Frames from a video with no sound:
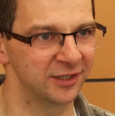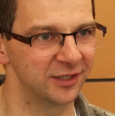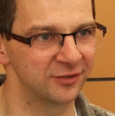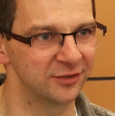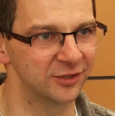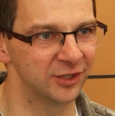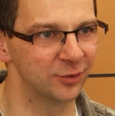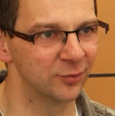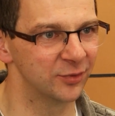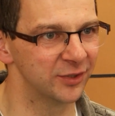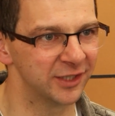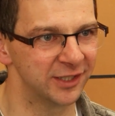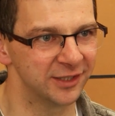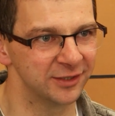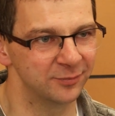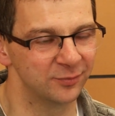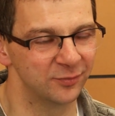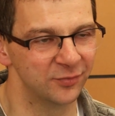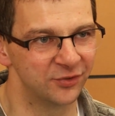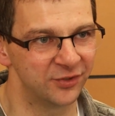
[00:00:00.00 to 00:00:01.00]
It's not what
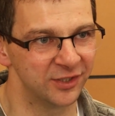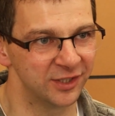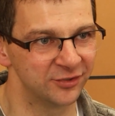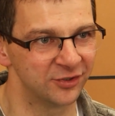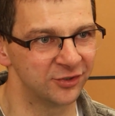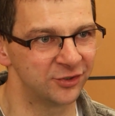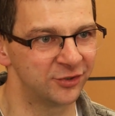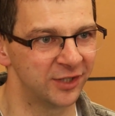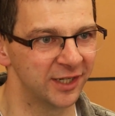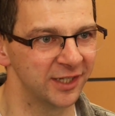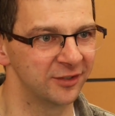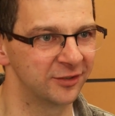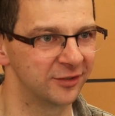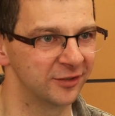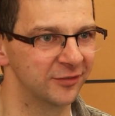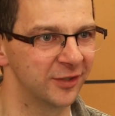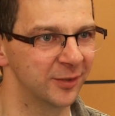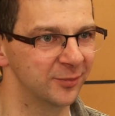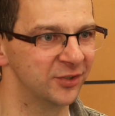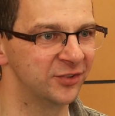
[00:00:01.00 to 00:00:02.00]
I see as a strength
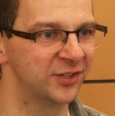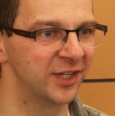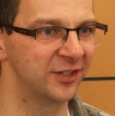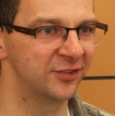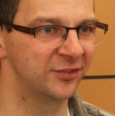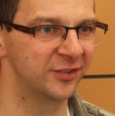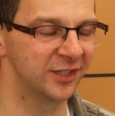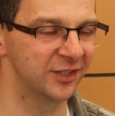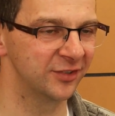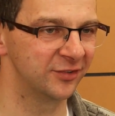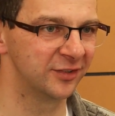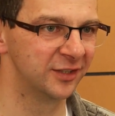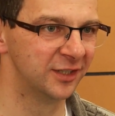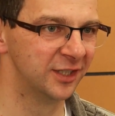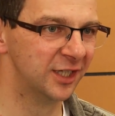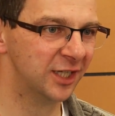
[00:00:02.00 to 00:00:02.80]
of them to test this.